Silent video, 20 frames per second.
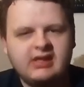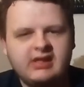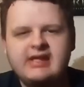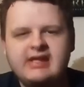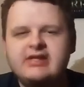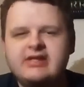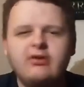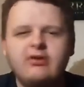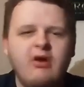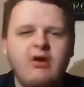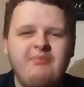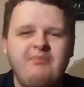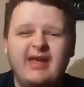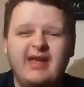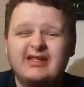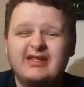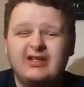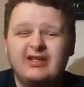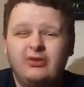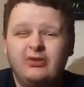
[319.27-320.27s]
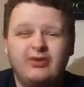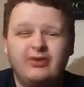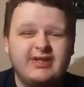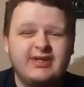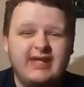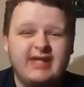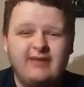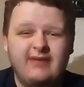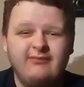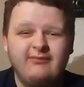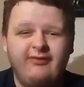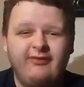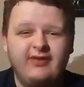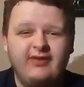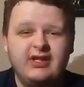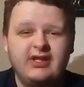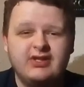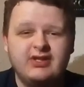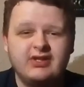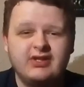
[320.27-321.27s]
He's still got basically all the same
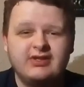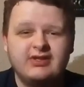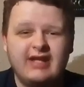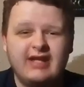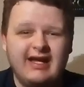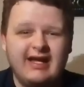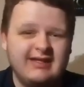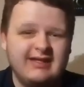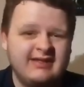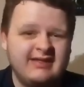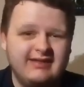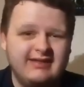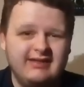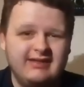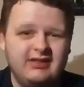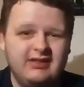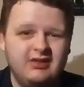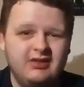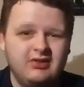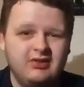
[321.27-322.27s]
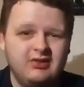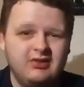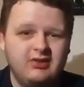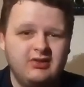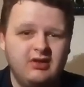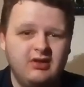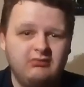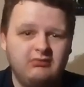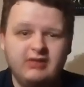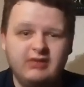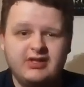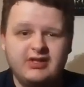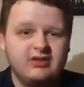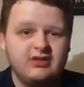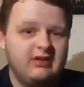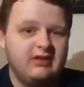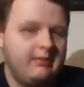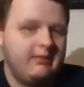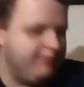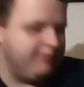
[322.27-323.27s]
features as the
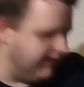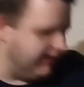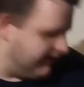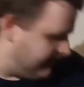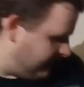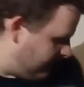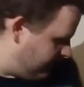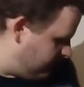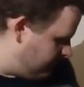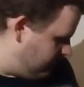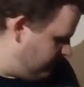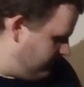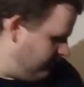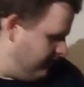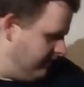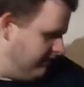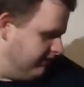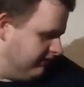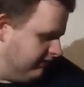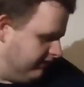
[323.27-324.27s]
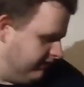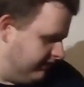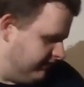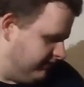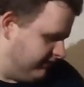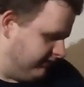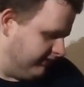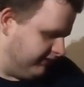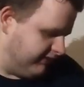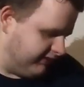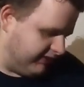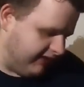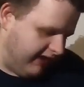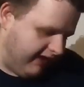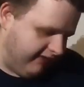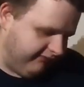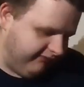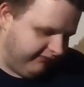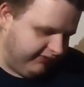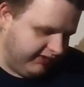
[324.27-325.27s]
original MP10. Like, he does
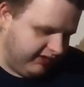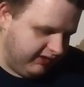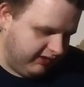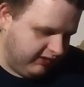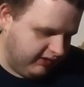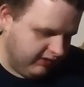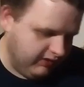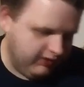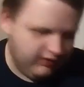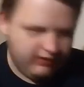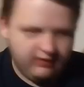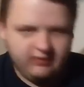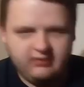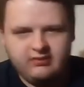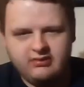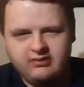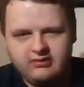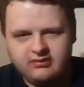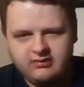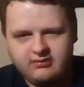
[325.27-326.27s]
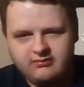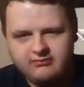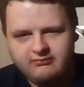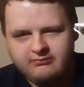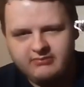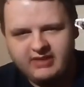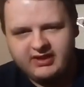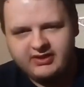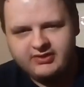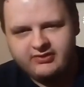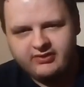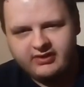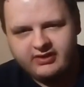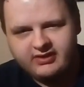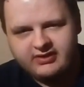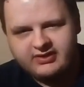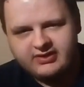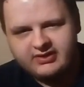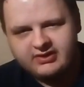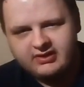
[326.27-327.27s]
have the
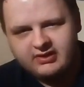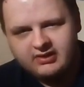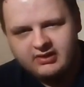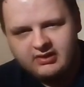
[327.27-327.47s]
matrix,